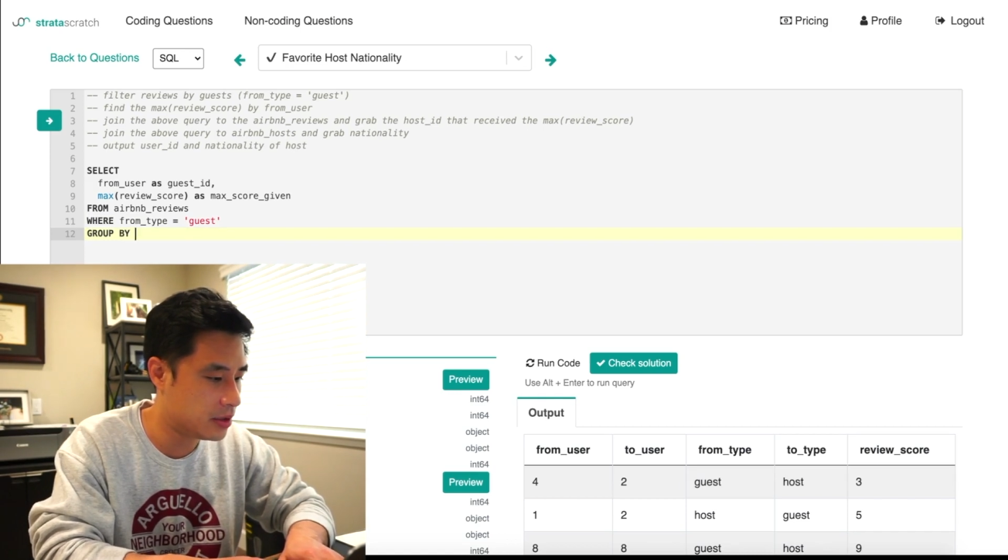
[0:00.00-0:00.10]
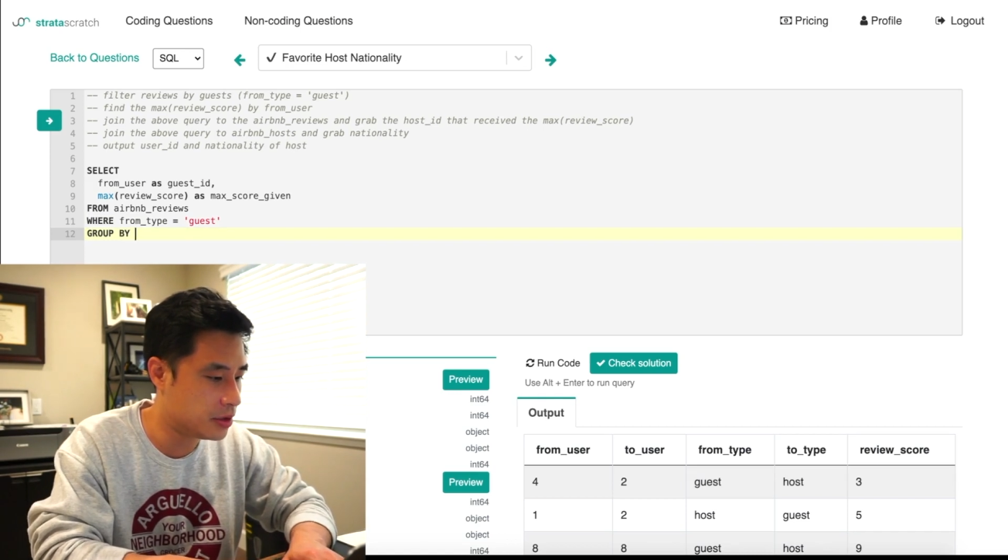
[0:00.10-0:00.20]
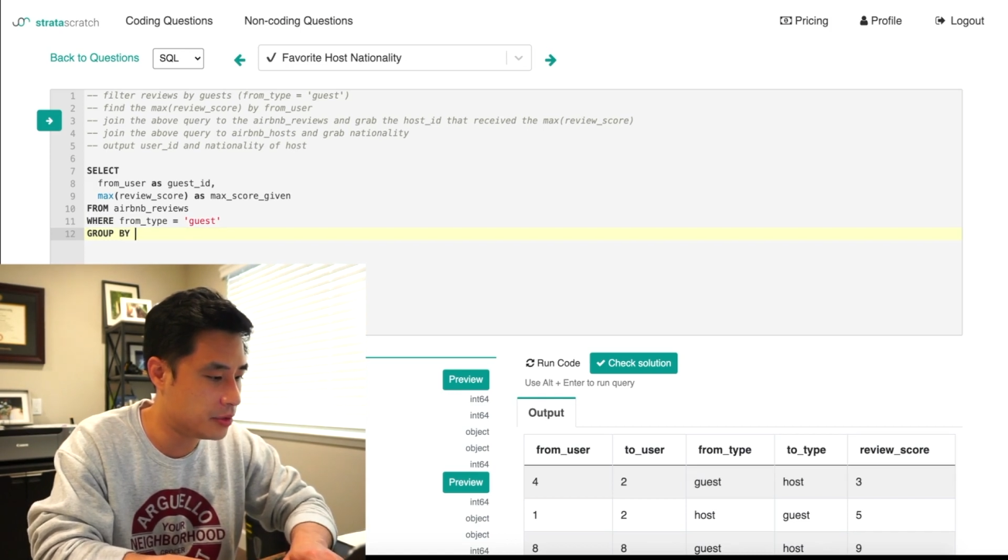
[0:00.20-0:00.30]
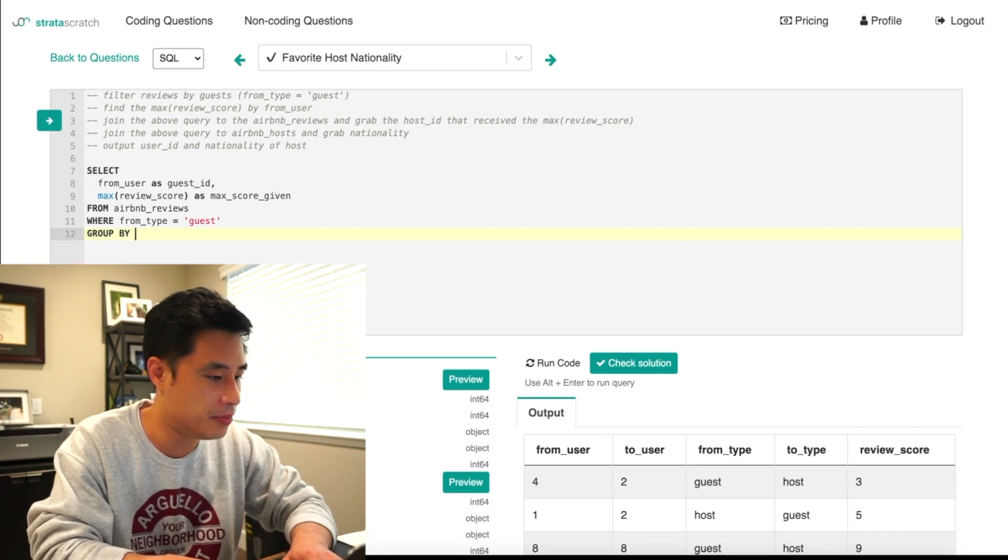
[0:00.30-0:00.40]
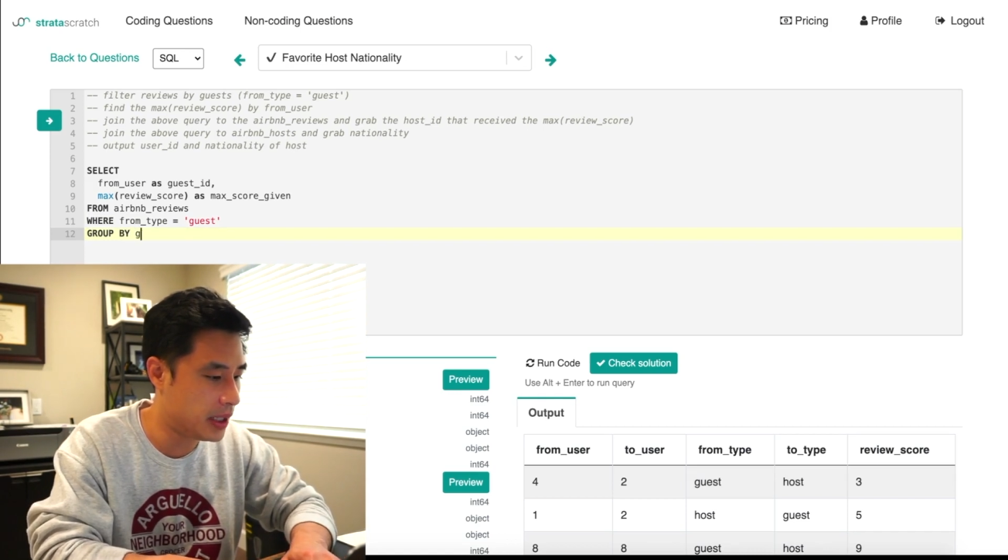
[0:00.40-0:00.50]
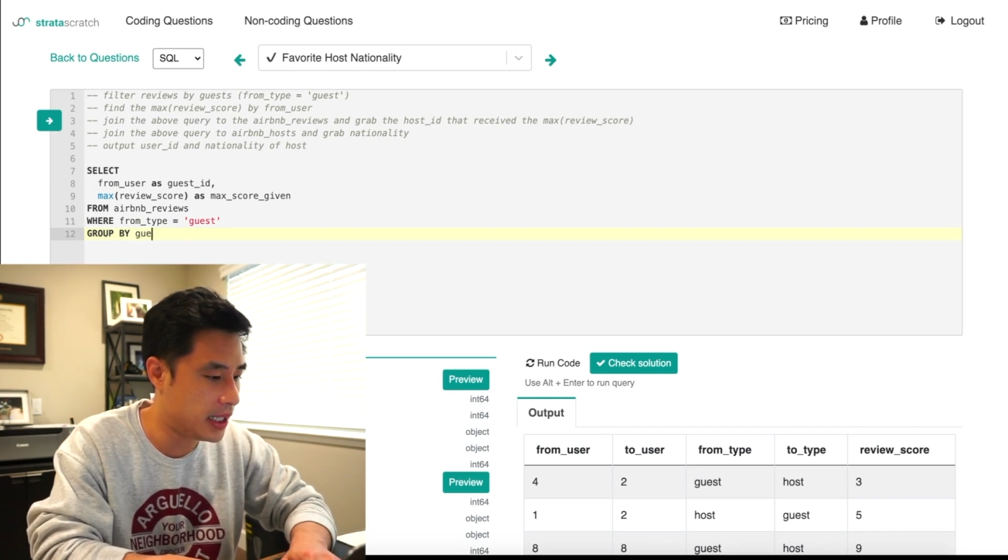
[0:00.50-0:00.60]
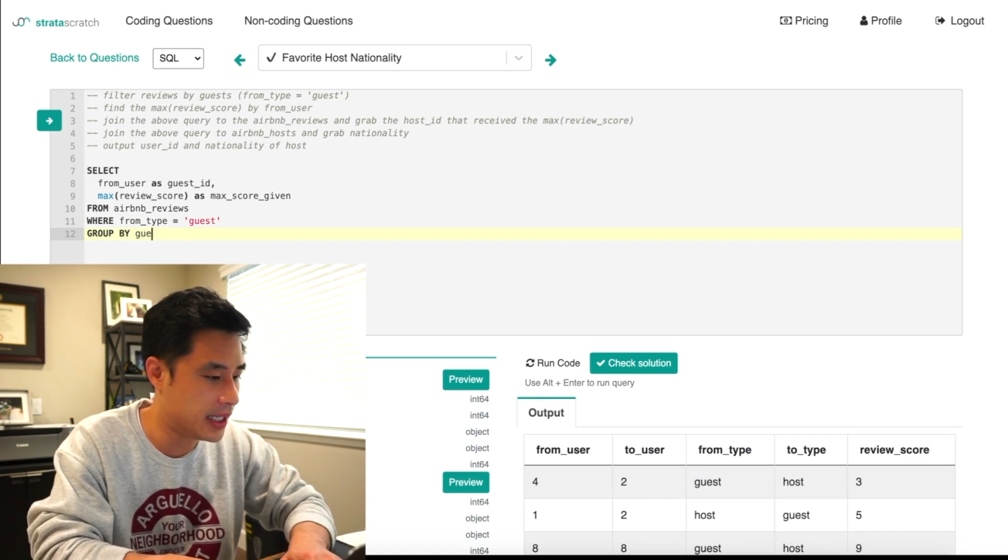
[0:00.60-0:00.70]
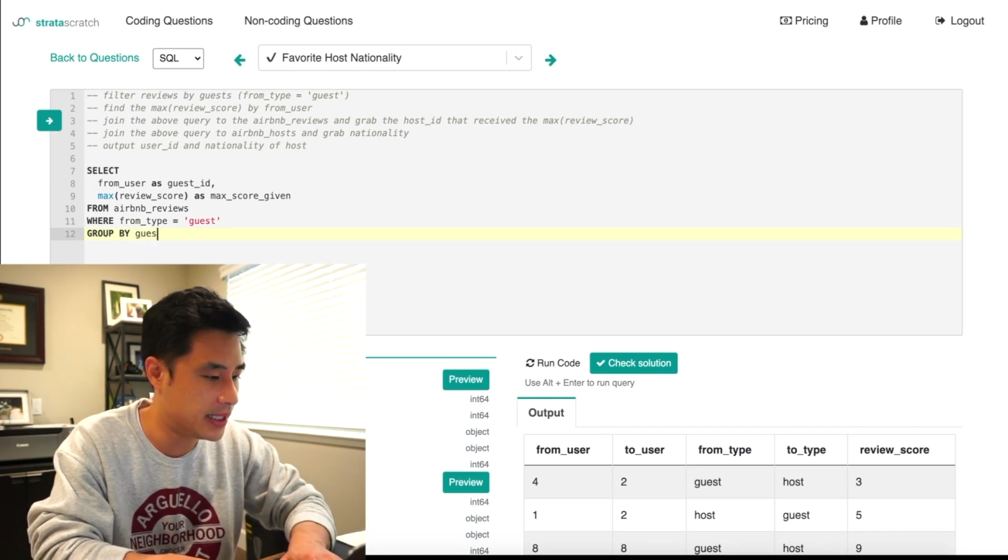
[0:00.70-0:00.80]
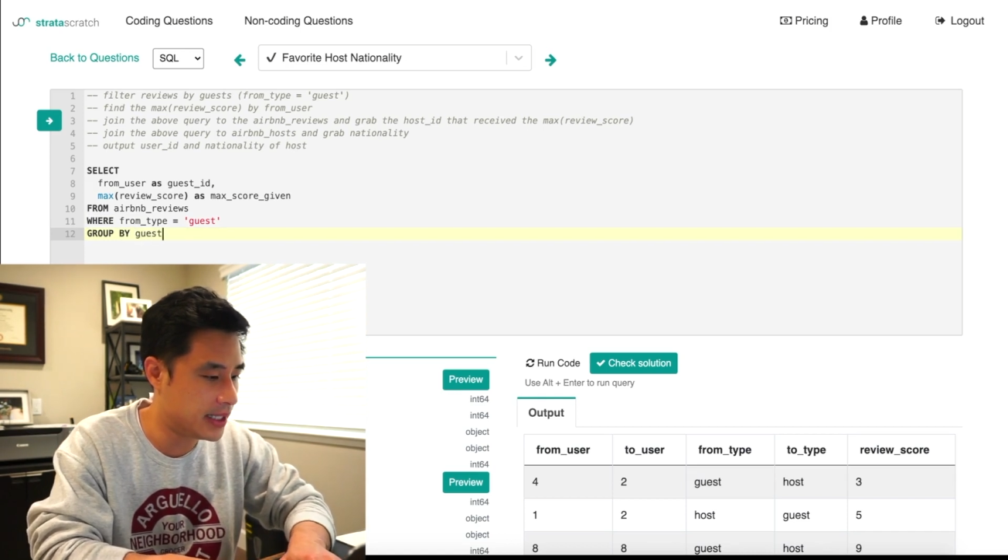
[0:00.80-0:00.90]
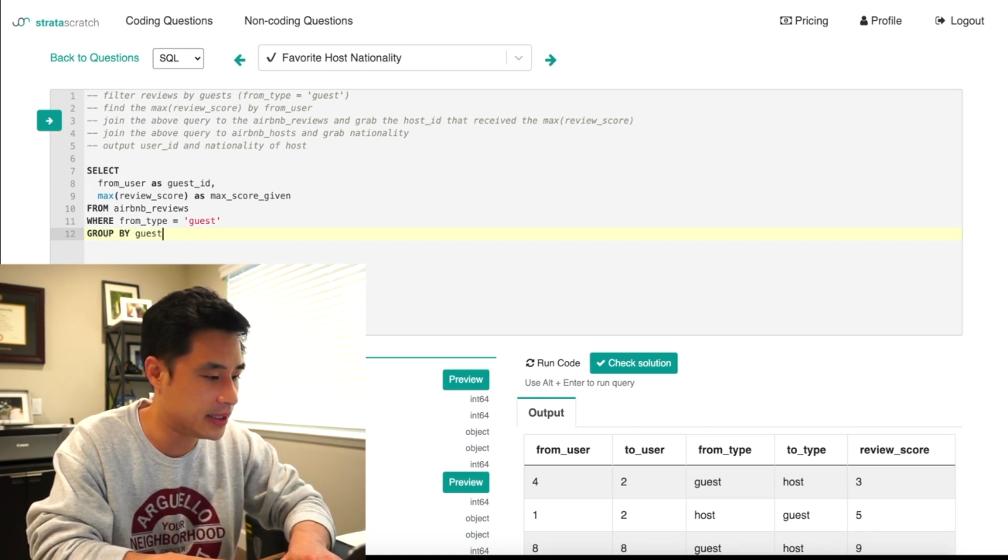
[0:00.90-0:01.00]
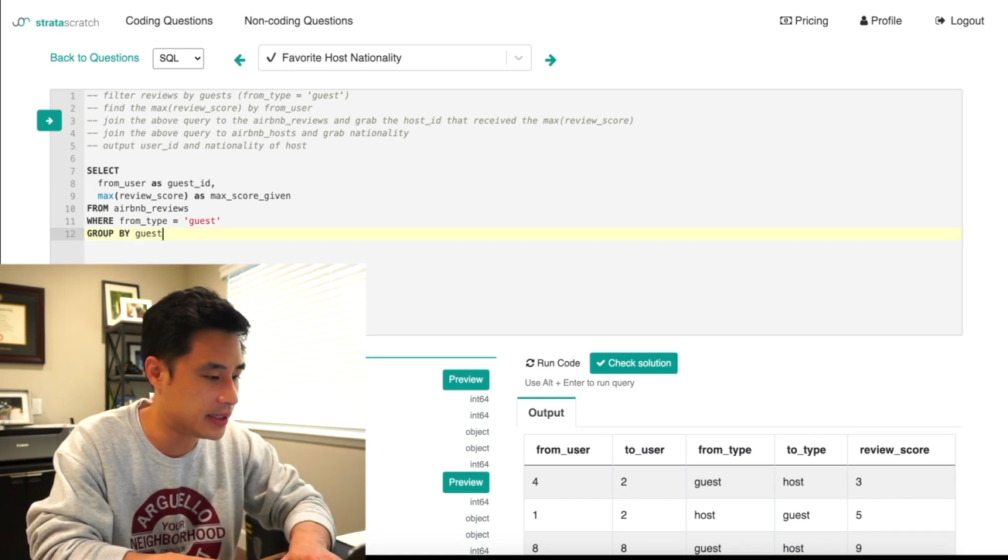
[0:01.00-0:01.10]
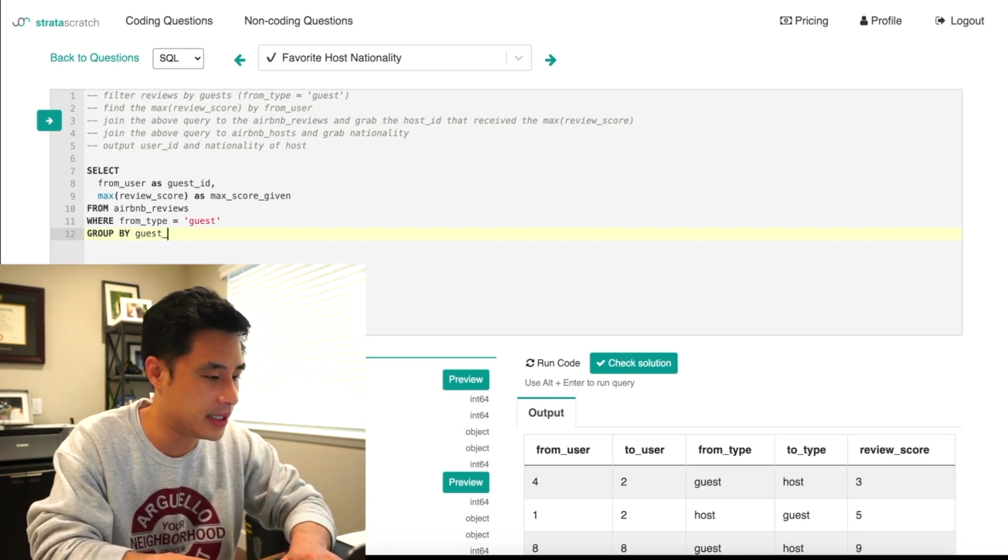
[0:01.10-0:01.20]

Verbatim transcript: group by guest